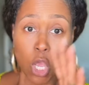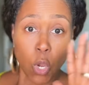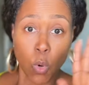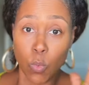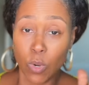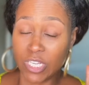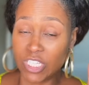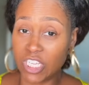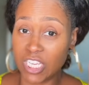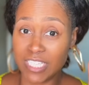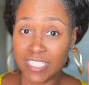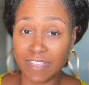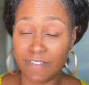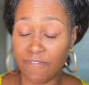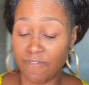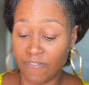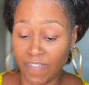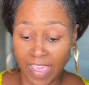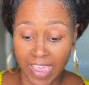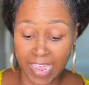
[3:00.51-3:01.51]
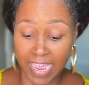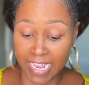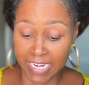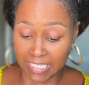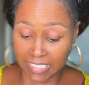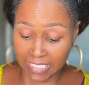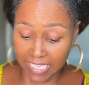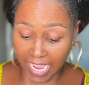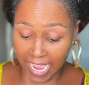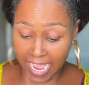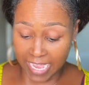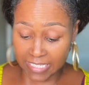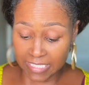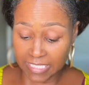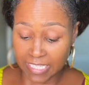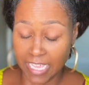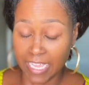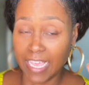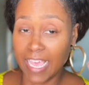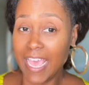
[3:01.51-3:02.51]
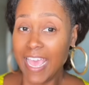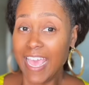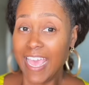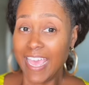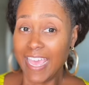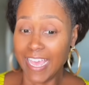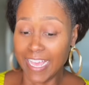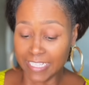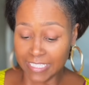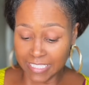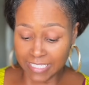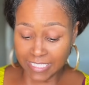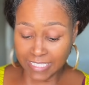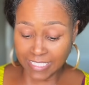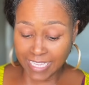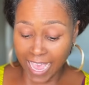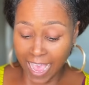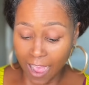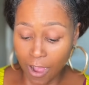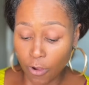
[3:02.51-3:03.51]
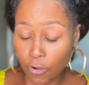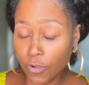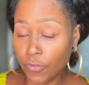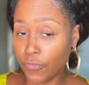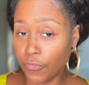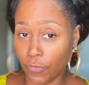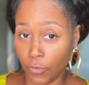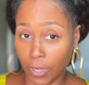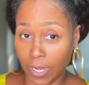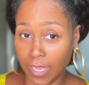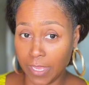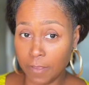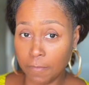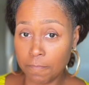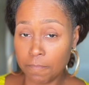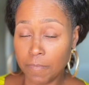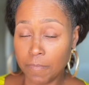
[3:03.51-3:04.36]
which is fantastic. It's talc-free.